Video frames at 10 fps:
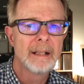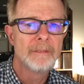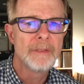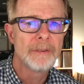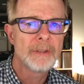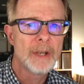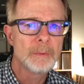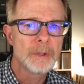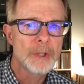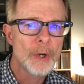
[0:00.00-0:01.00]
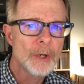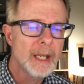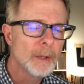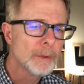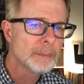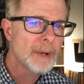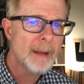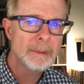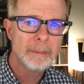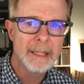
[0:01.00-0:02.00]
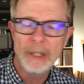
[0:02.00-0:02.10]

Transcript: of the son returning was probably